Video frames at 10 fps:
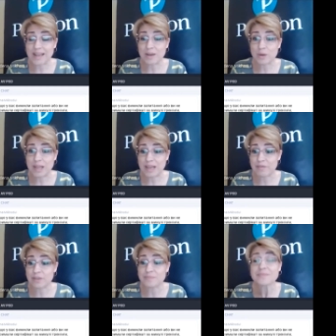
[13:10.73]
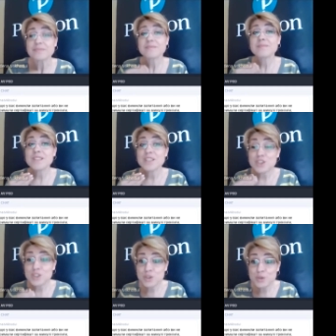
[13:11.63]
However,
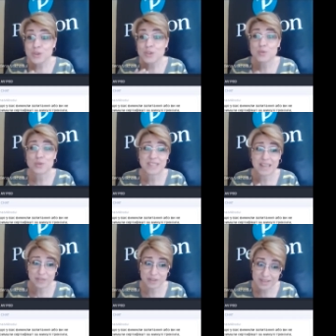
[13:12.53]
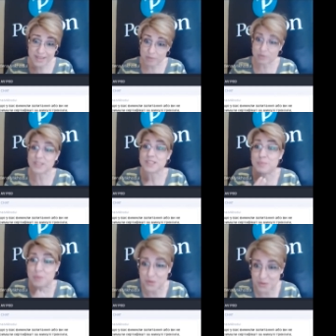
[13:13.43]
students would definitely
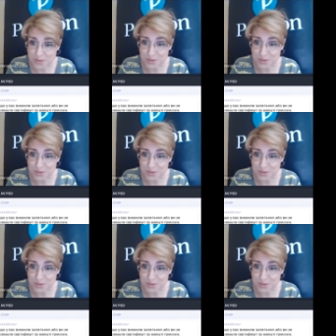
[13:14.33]
respond